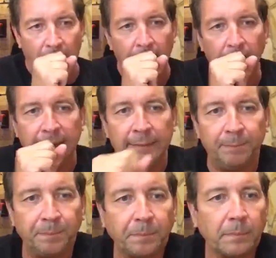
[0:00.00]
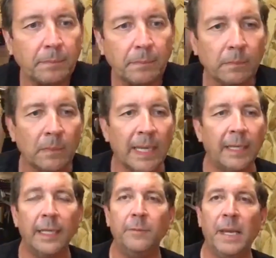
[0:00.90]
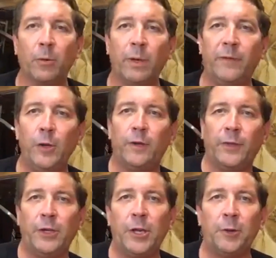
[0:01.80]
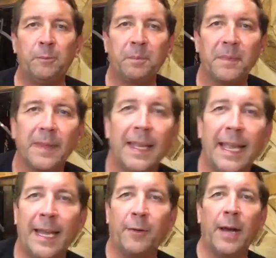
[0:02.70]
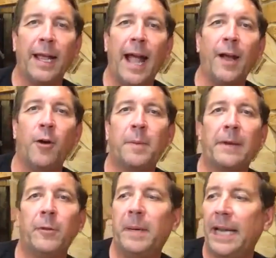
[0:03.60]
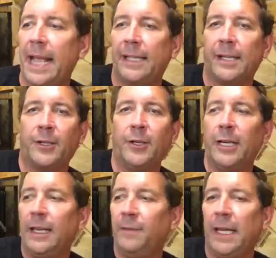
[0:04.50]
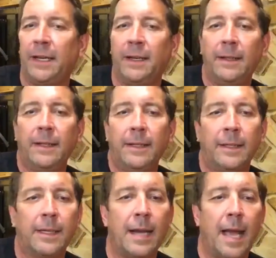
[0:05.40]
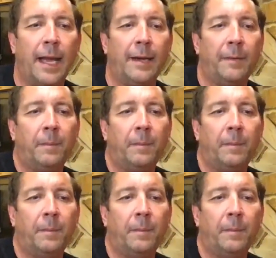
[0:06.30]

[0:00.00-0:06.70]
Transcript: and leave me a review if you do anyway, I hope everybody has a good evening tonight.